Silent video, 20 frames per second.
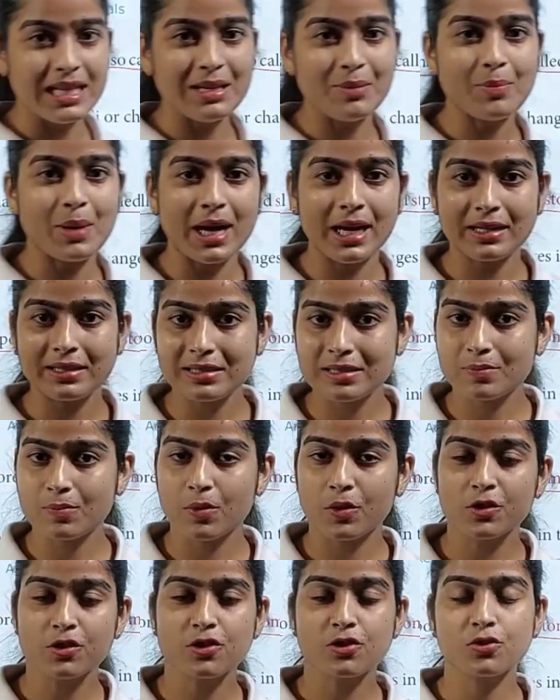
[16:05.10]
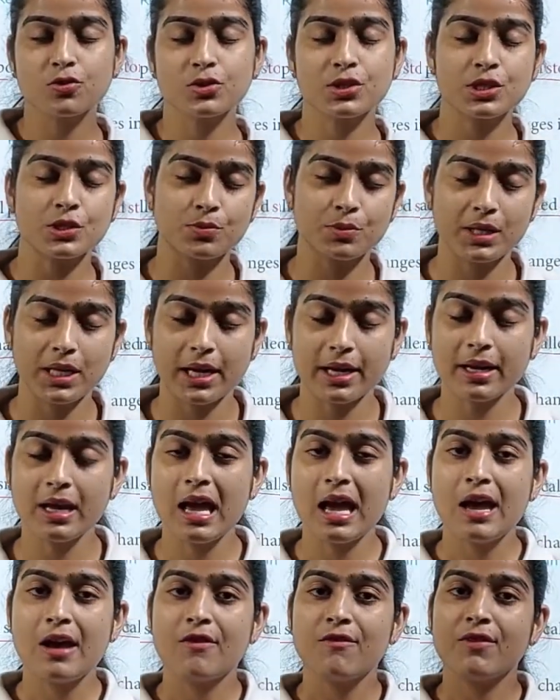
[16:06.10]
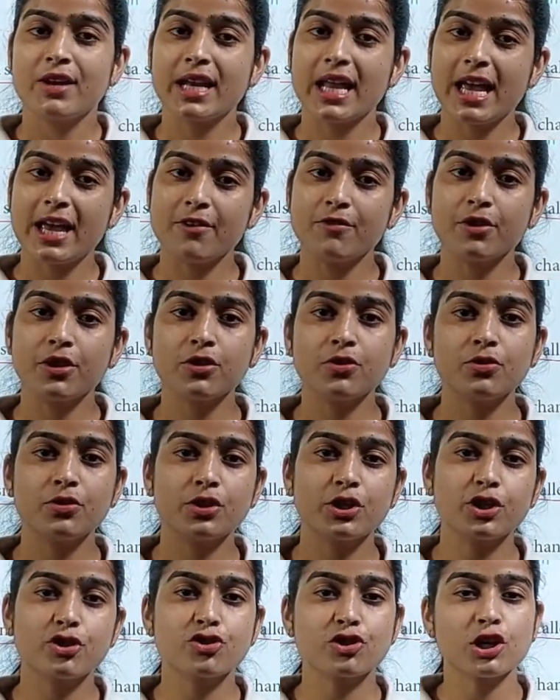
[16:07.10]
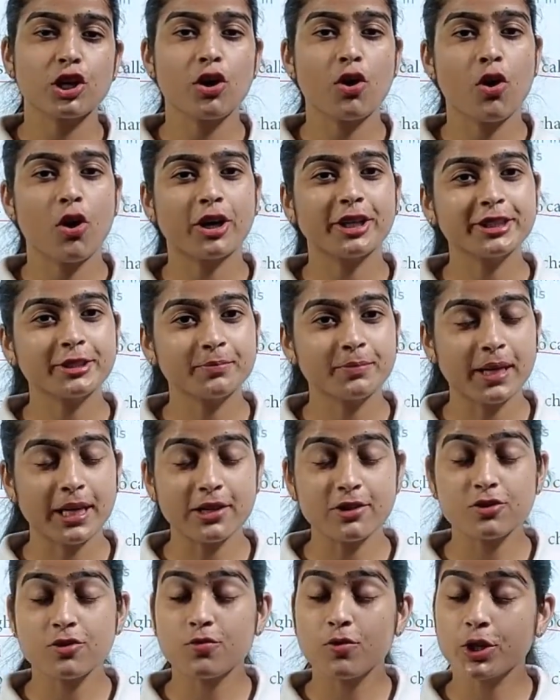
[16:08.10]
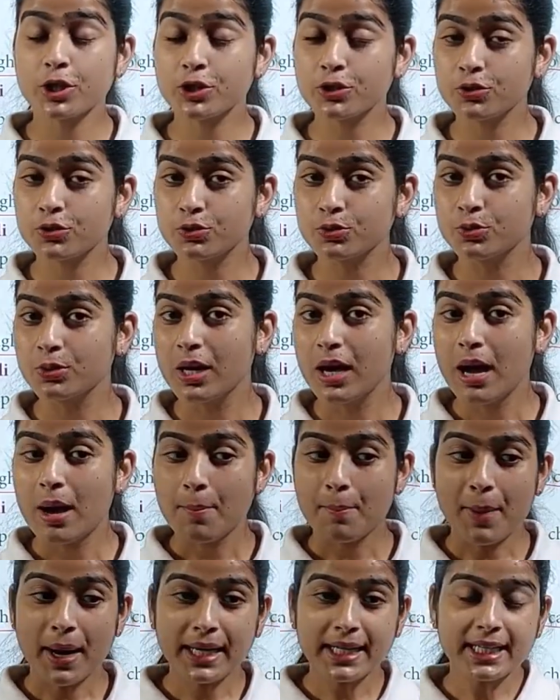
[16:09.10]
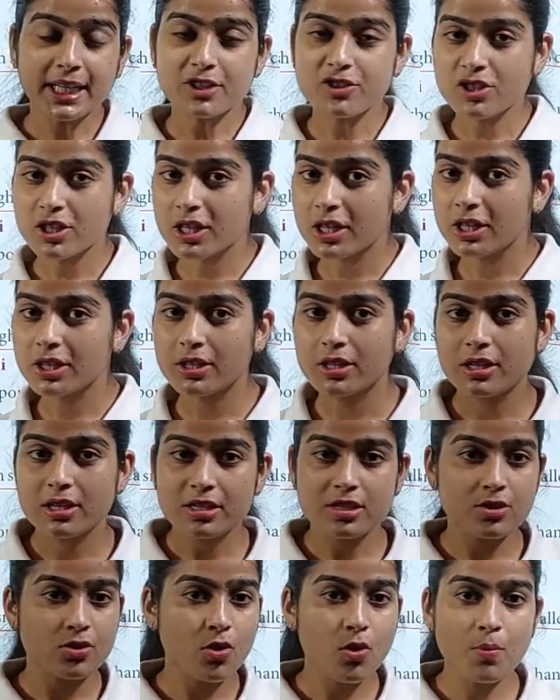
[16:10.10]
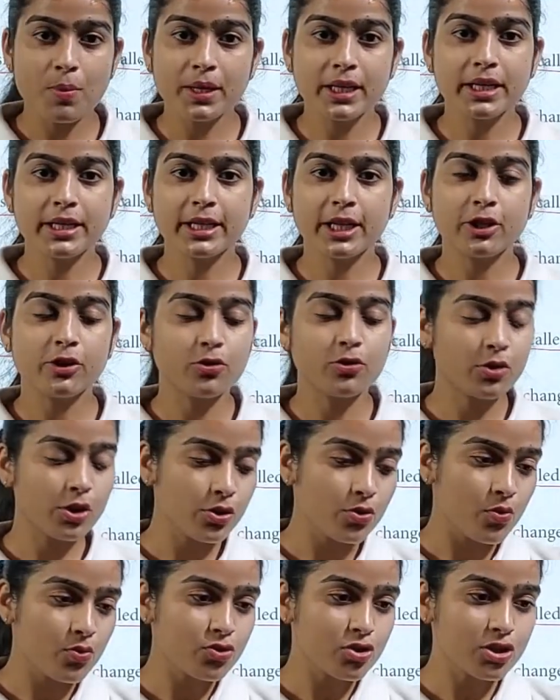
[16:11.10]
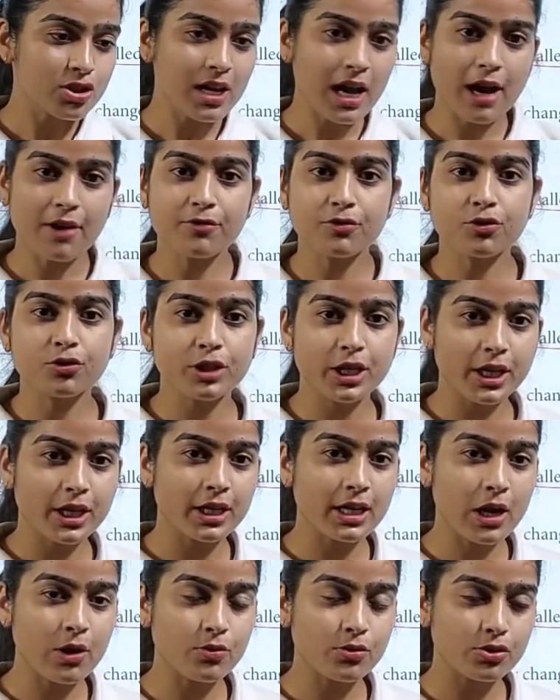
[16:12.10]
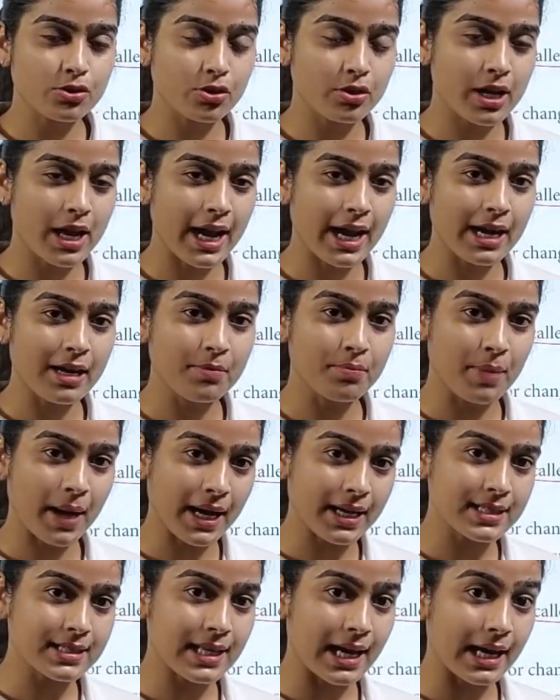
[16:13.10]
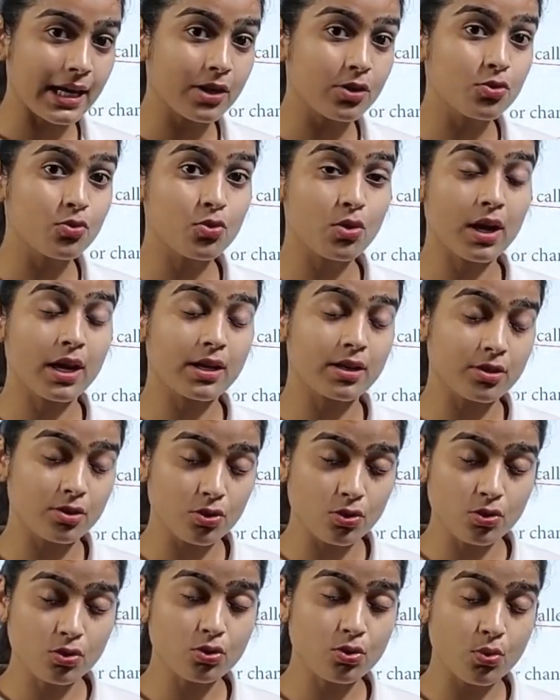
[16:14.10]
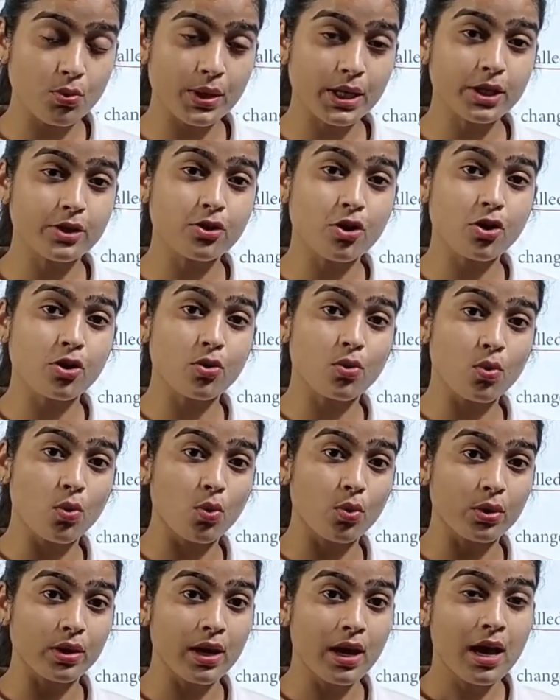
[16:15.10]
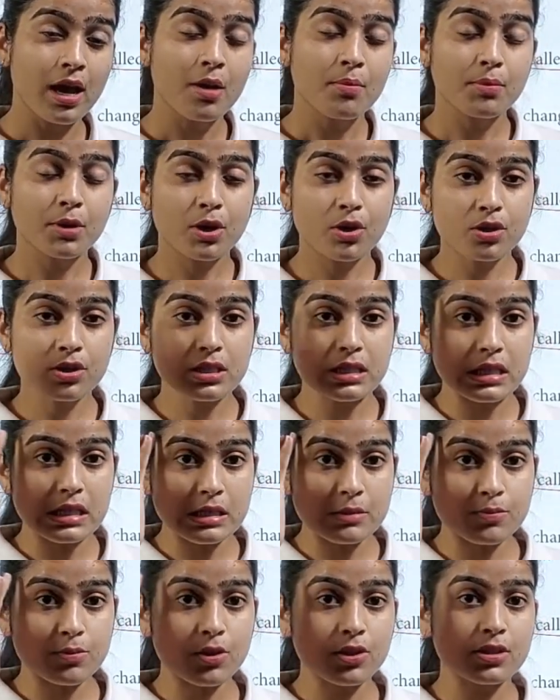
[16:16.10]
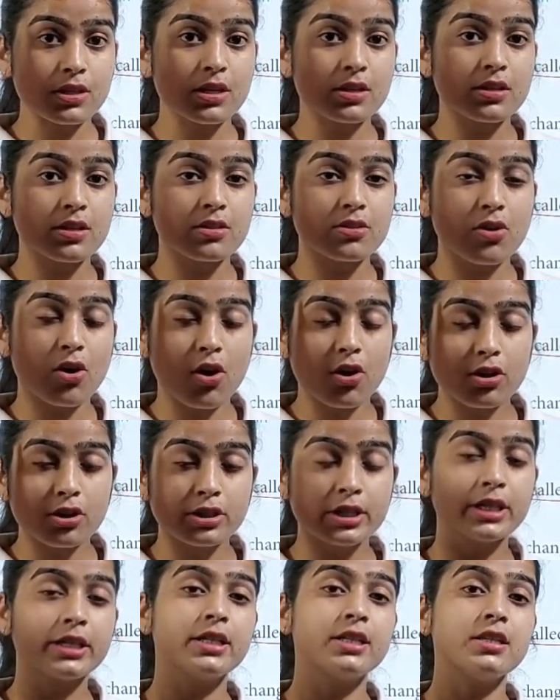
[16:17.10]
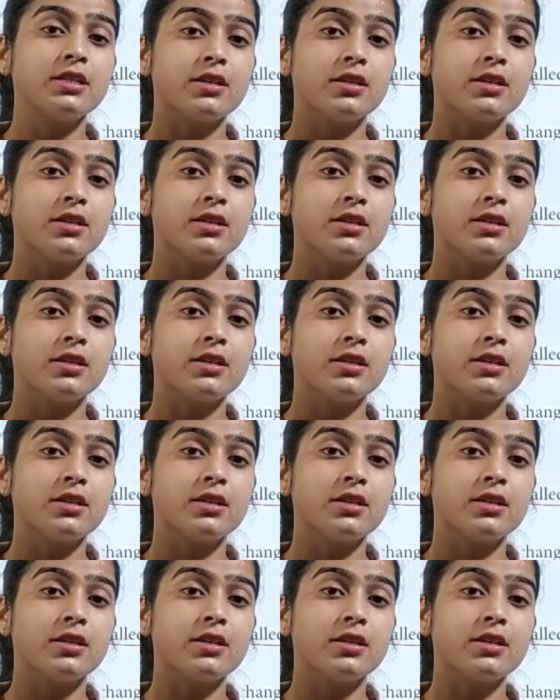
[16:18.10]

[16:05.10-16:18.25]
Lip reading: by response to stimuli. Whenever you touch a hot pan, so what you do by touching it, nobody tell you that you just have to taken out your hand backside. You do it your own, because this process is already